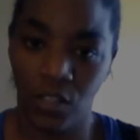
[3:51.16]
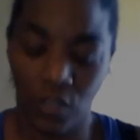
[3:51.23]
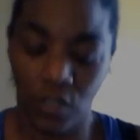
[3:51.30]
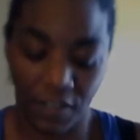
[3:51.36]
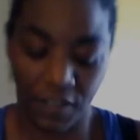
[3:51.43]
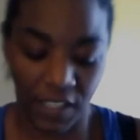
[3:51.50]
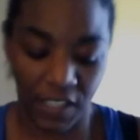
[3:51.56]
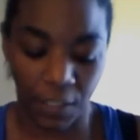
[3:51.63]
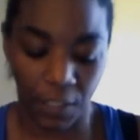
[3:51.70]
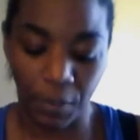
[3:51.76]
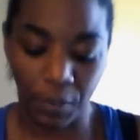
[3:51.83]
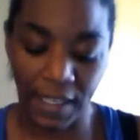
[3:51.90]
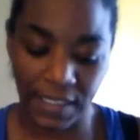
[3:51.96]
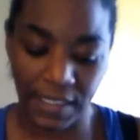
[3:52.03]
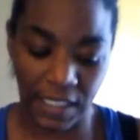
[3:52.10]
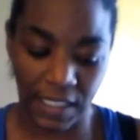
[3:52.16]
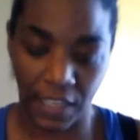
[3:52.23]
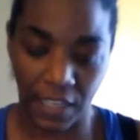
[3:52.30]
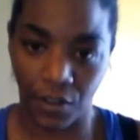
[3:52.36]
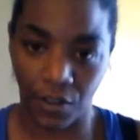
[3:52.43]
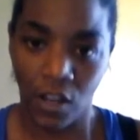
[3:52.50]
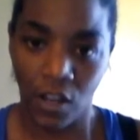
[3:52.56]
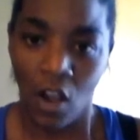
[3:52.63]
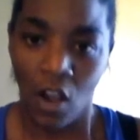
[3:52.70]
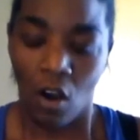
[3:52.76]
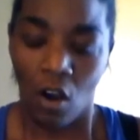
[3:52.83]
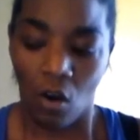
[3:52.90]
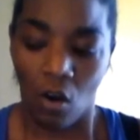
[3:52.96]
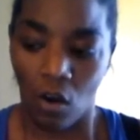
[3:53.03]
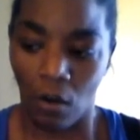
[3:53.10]
you have to get a plan together
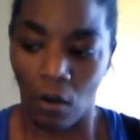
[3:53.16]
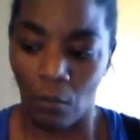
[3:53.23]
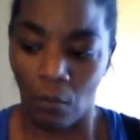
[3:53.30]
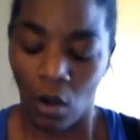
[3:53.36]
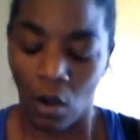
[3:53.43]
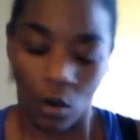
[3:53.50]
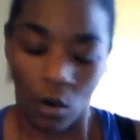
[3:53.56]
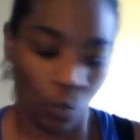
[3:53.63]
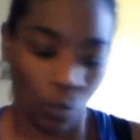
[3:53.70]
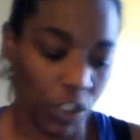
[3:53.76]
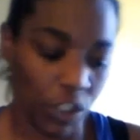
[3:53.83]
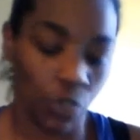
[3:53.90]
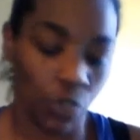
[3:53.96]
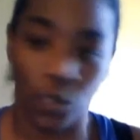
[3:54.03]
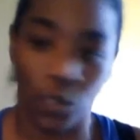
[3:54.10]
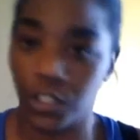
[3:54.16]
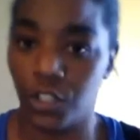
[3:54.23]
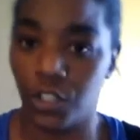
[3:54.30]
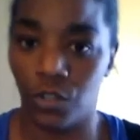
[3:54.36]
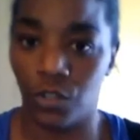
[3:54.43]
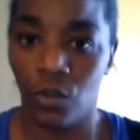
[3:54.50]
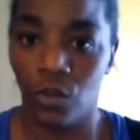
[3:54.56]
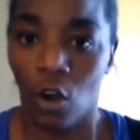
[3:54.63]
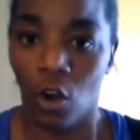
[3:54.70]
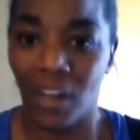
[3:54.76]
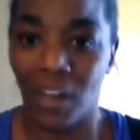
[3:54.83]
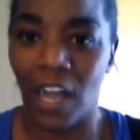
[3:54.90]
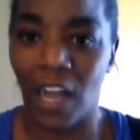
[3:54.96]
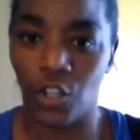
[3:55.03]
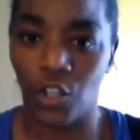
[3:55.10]
on what you want to do, on
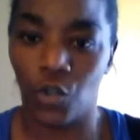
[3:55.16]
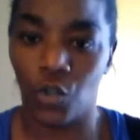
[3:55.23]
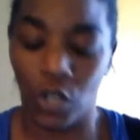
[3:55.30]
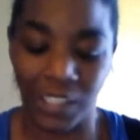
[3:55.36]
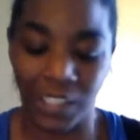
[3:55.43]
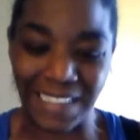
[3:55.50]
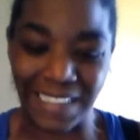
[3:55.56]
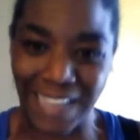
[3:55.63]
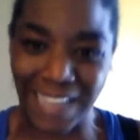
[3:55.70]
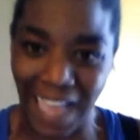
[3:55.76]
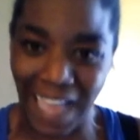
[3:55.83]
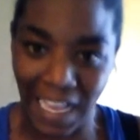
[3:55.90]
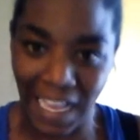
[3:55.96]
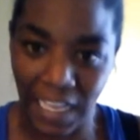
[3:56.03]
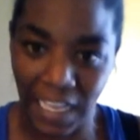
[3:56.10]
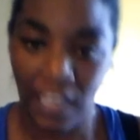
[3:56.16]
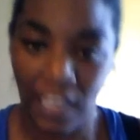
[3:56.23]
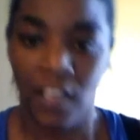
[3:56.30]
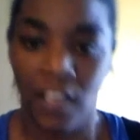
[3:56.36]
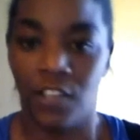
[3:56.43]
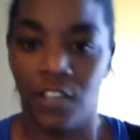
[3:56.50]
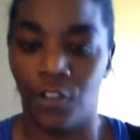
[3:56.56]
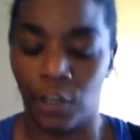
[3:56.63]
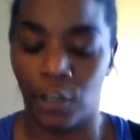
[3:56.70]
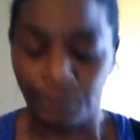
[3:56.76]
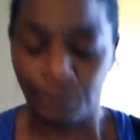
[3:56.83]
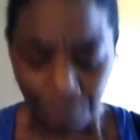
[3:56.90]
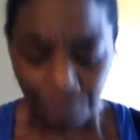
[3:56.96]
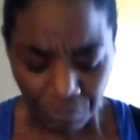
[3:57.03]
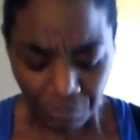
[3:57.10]
how you're going to attack, you know,
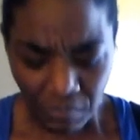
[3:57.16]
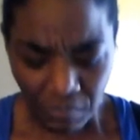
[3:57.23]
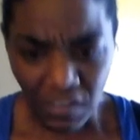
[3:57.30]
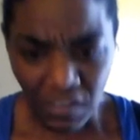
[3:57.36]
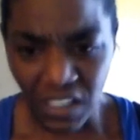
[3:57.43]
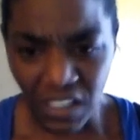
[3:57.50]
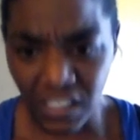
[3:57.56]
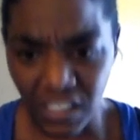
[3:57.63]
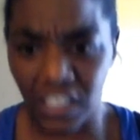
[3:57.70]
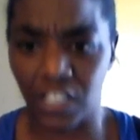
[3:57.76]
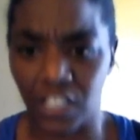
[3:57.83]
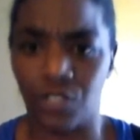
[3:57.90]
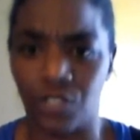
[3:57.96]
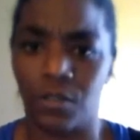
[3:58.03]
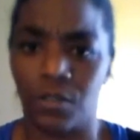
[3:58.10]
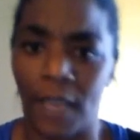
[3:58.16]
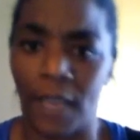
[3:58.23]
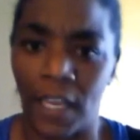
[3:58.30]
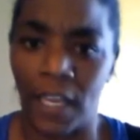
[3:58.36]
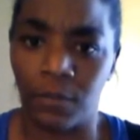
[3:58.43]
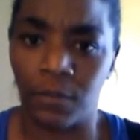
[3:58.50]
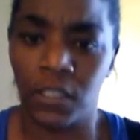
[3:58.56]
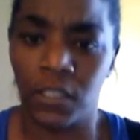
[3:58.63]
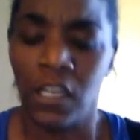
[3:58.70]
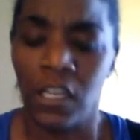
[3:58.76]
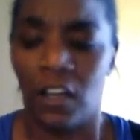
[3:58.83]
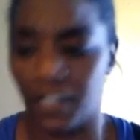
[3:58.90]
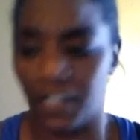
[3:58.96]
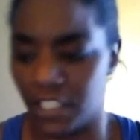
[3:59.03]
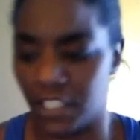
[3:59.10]
to get you some abs
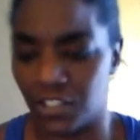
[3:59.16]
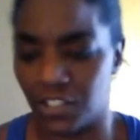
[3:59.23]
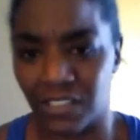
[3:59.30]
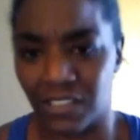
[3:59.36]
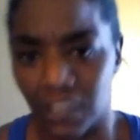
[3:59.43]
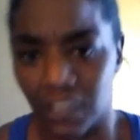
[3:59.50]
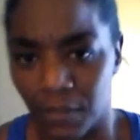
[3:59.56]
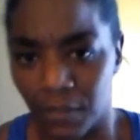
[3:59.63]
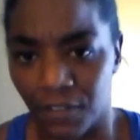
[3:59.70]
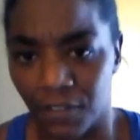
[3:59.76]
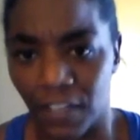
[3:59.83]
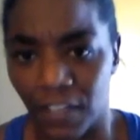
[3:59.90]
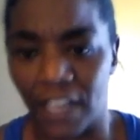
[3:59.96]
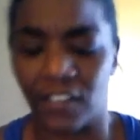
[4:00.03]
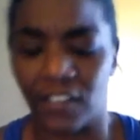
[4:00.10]
or to get your stomach flat